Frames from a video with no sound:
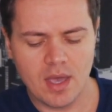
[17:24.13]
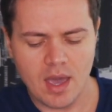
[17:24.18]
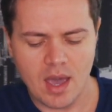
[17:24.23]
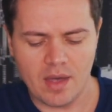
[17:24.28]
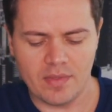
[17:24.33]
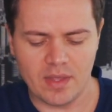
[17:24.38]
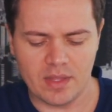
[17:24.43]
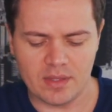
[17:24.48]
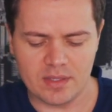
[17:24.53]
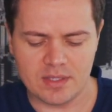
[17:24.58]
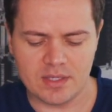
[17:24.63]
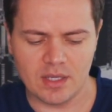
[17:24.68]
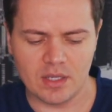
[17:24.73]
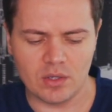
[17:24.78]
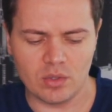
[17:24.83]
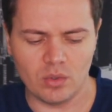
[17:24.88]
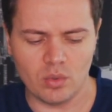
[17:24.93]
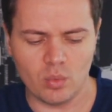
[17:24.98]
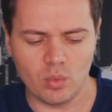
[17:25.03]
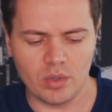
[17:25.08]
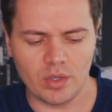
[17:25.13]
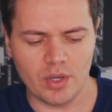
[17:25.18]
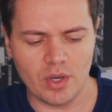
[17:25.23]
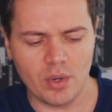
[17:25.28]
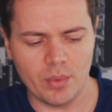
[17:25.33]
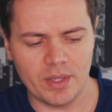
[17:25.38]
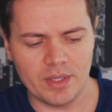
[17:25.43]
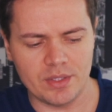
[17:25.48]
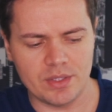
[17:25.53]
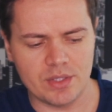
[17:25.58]
and then the signal will
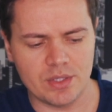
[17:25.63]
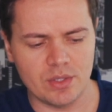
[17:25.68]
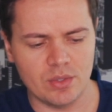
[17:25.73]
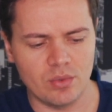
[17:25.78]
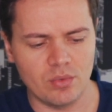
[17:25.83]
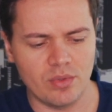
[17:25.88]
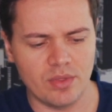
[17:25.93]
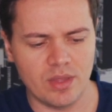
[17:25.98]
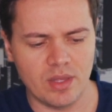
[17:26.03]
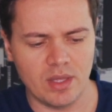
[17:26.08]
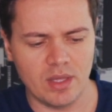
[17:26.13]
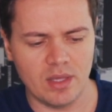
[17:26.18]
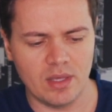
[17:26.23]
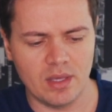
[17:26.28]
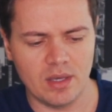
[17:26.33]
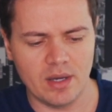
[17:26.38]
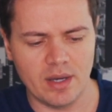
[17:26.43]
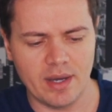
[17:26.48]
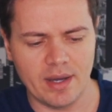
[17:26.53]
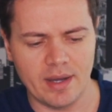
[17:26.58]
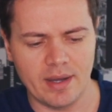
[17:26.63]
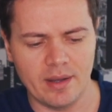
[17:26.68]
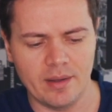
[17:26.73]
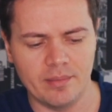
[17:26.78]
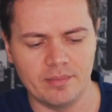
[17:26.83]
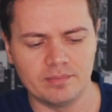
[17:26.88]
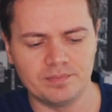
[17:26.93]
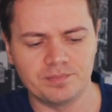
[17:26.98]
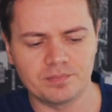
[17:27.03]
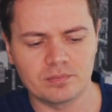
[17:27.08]
go into
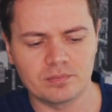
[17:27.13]
the